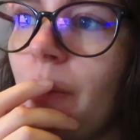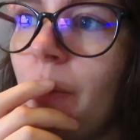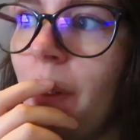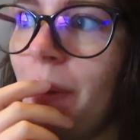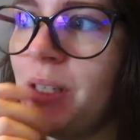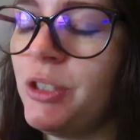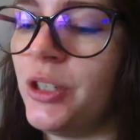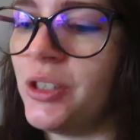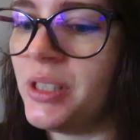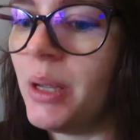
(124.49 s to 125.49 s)
We went
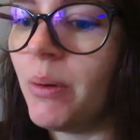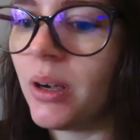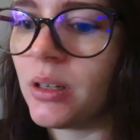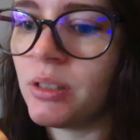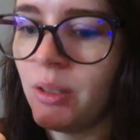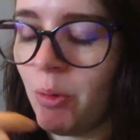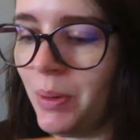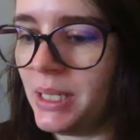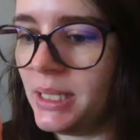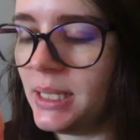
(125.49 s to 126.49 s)
to JoJo SeaWorld concert, we
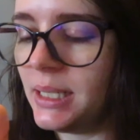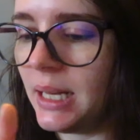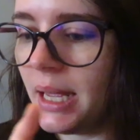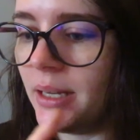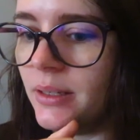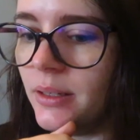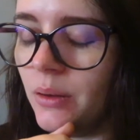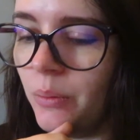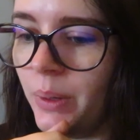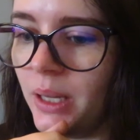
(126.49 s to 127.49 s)
went to Disneyland,
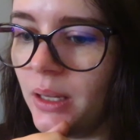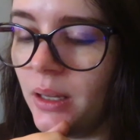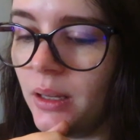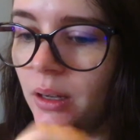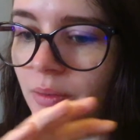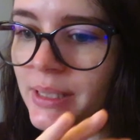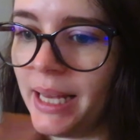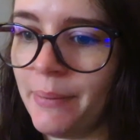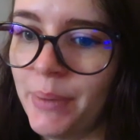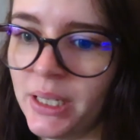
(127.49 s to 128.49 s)
we
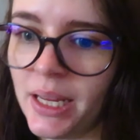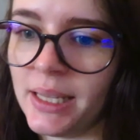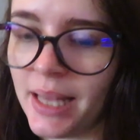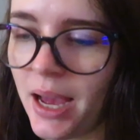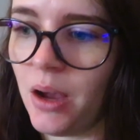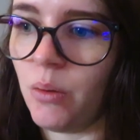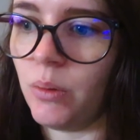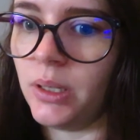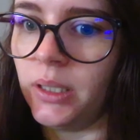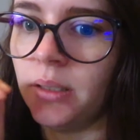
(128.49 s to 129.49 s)
obviously had big days
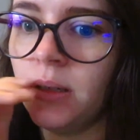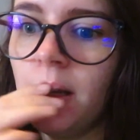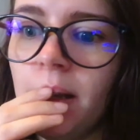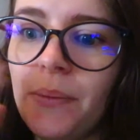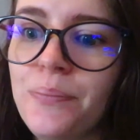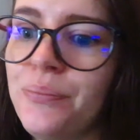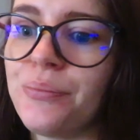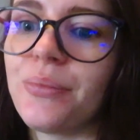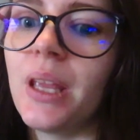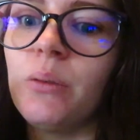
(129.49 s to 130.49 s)
out, and
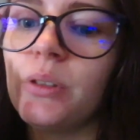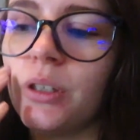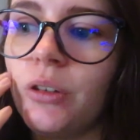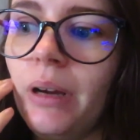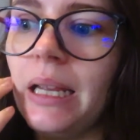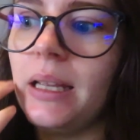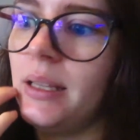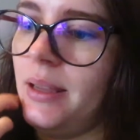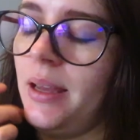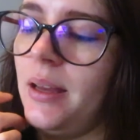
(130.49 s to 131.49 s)
it was a great
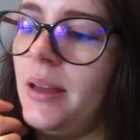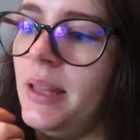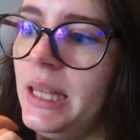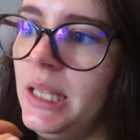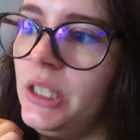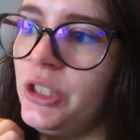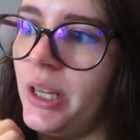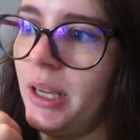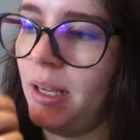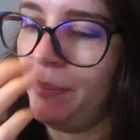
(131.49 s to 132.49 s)
year. And then this
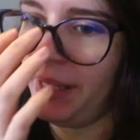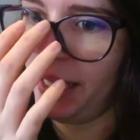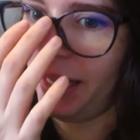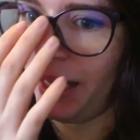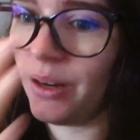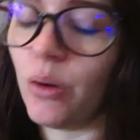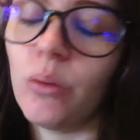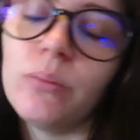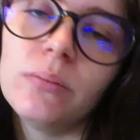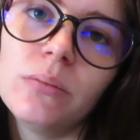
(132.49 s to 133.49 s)
year I'm thinking,
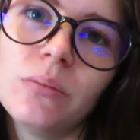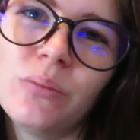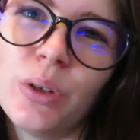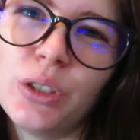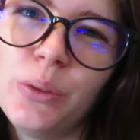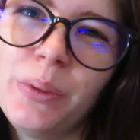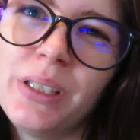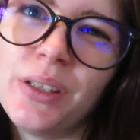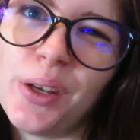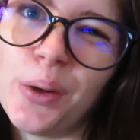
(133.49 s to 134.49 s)
what did we
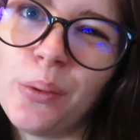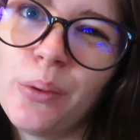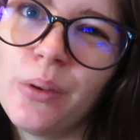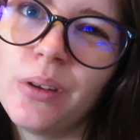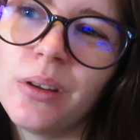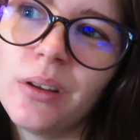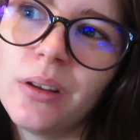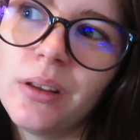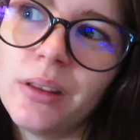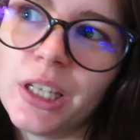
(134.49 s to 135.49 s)
do
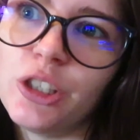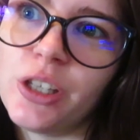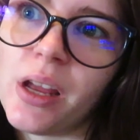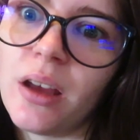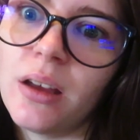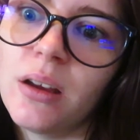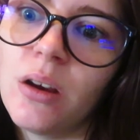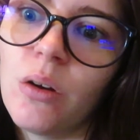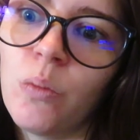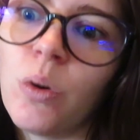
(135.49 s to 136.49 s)
this year?
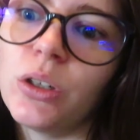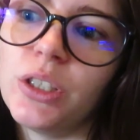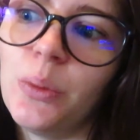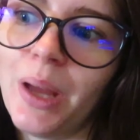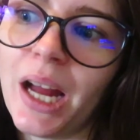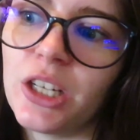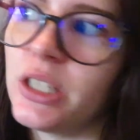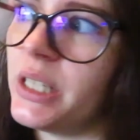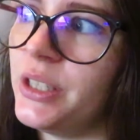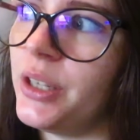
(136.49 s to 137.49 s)
What did we
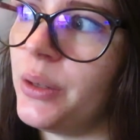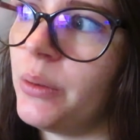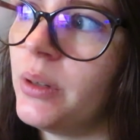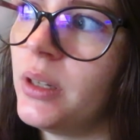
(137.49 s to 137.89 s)
actually do?